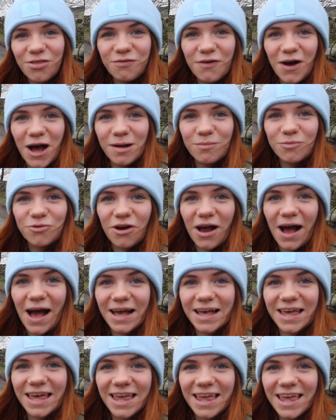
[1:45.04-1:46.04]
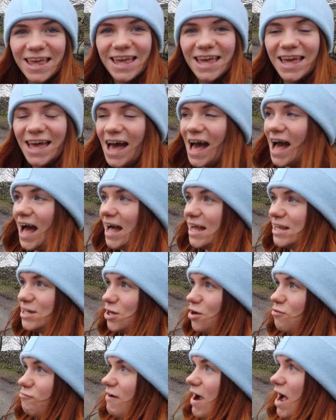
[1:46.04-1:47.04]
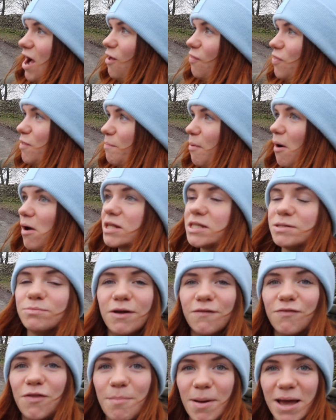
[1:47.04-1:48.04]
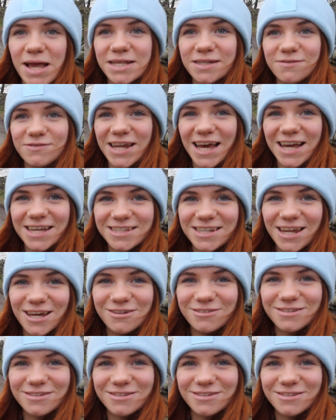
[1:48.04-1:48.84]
the farm track and around the bottom of the base of Teggs